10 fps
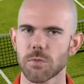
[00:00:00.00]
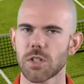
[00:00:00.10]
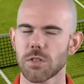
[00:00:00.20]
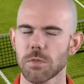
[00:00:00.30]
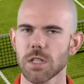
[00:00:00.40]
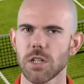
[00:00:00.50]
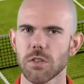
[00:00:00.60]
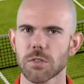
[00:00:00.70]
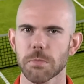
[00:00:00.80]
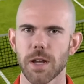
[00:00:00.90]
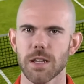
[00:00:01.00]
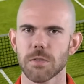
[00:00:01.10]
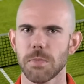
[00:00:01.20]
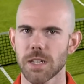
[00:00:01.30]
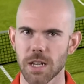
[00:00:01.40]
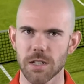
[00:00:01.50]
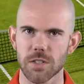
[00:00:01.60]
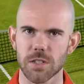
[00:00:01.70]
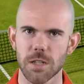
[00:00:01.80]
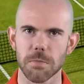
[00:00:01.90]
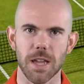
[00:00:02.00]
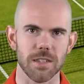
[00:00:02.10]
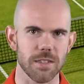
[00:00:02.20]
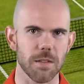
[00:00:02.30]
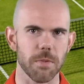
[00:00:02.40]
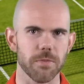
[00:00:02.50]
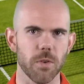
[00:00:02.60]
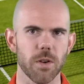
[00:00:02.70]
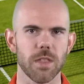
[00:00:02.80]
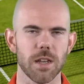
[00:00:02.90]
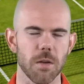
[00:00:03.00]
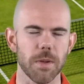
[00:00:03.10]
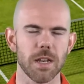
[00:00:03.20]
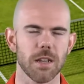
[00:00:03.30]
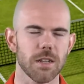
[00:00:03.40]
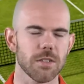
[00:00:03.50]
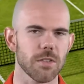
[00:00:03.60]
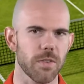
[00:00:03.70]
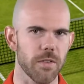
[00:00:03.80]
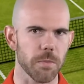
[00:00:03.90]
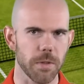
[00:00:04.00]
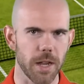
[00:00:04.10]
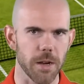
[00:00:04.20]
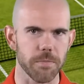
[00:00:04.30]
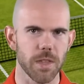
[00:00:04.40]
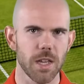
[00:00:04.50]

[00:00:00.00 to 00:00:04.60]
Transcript: which is really no surprise because Steve has said before that Nalbandian is his favorite player.